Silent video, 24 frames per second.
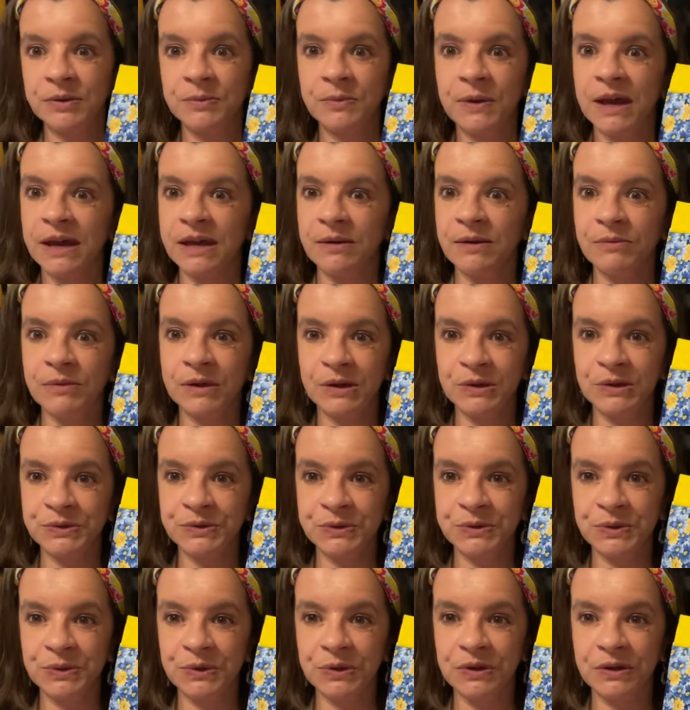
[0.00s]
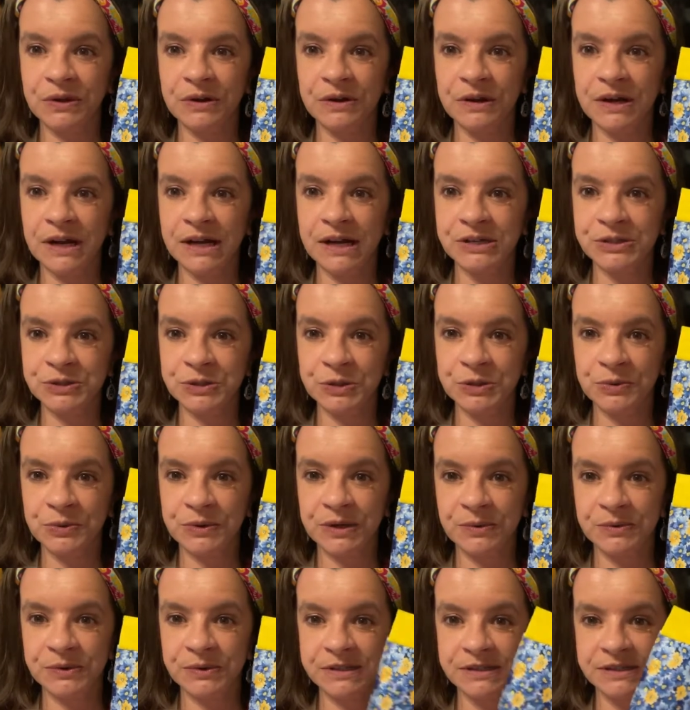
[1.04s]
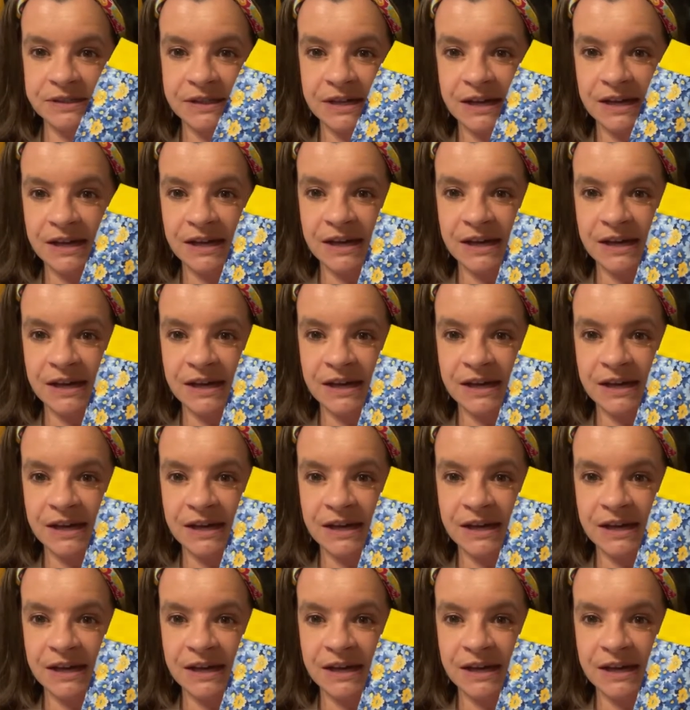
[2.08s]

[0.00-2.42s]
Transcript: back in middle school or high school when I was